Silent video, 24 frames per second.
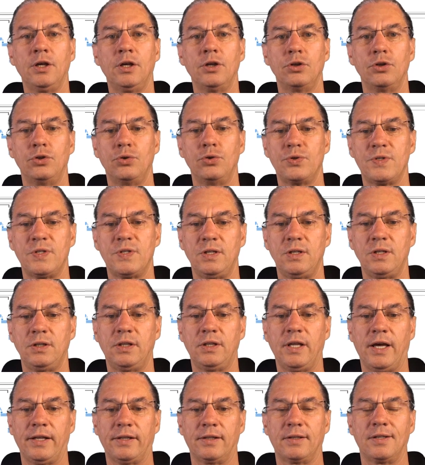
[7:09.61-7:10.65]
you see
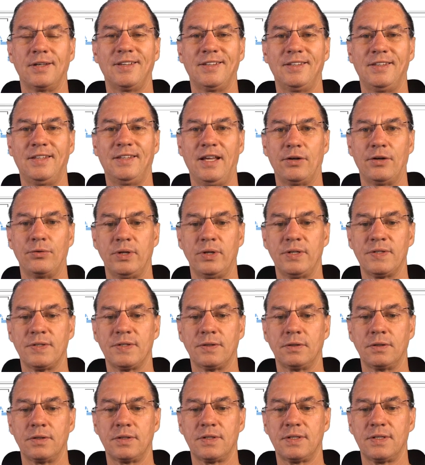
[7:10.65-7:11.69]
that there
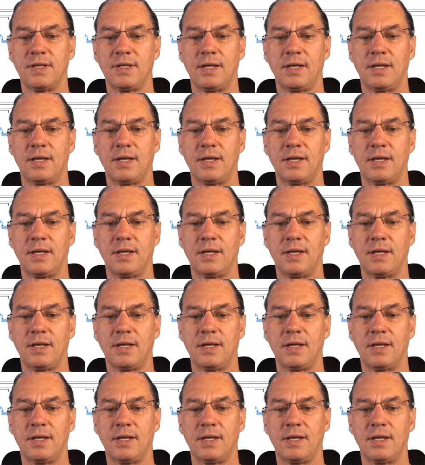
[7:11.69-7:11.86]
isn't